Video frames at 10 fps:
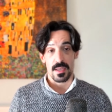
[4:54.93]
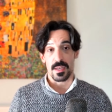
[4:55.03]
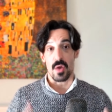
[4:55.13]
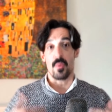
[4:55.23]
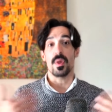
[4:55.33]

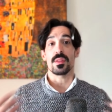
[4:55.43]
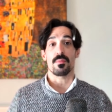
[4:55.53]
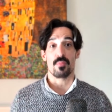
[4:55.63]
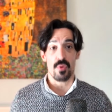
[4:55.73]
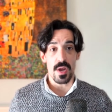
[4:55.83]
Now, when the
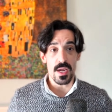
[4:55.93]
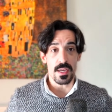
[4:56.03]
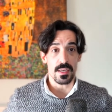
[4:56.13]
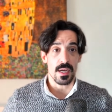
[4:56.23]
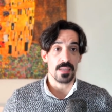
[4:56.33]

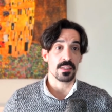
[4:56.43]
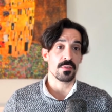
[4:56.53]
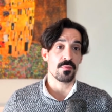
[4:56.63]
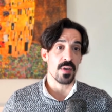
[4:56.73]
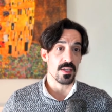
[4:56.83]
brain
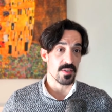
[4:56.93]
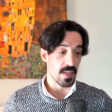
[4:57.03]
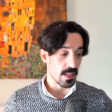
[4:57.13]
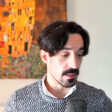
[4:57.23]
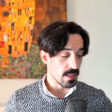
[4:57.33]
identifies
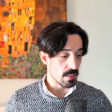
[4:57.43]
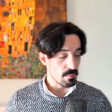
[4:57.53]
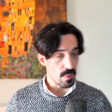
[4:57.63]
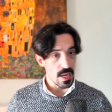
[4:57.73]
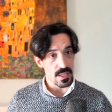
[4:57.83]

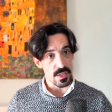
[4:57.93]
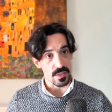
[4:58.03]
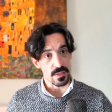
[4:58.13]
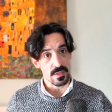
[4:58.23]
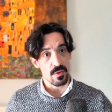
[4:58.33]
that
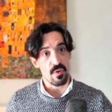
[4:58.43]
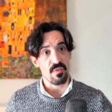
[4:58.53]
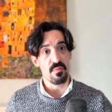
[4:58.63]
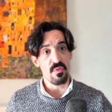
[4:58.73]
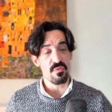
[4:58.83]
pattern
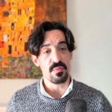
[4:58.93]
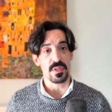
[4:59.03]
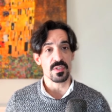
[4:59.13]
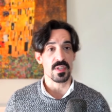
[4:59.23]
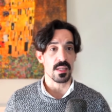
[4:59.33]
of
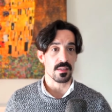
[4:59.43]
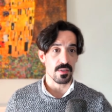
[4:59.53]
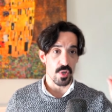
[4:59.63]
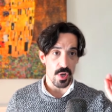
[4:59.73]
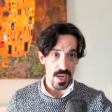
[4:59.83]
movements that
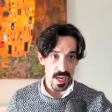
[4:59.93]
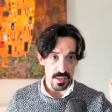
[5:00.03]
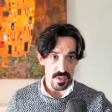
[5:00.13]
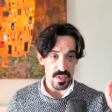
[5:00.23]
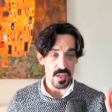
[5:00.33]
your
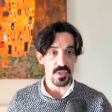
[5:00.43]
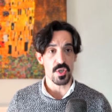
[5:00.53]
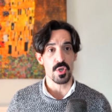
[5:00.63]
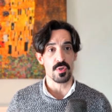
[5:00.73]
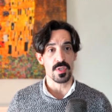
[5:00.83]
hand is
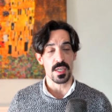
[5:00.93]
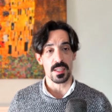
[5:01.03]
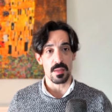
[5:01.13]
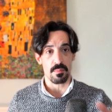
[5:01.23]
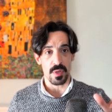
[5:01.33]
executing,
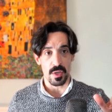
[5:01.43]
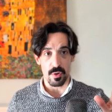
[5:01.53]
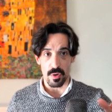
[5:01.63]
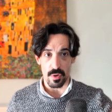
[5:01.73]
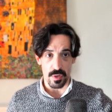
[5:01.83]
that being
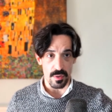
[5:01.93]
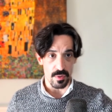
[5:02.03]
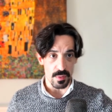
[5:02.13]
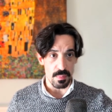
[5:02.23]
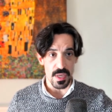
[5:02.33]

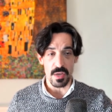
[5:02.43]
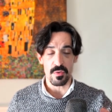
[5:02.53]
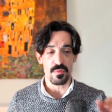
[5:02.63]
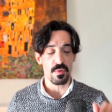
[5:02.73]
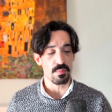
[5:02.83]
on the
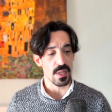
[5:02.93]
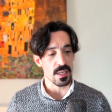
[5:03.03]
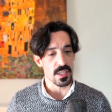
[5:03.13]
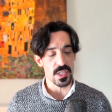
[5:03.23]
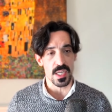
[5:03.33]
piano if you're
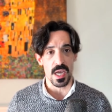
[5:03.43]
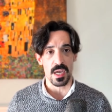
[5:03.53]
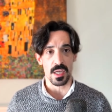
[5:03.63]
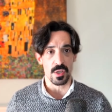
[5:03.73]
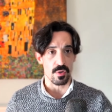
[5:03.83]
playing a
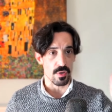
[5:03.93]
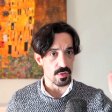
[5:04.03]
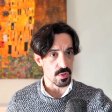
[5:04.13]
scale, or on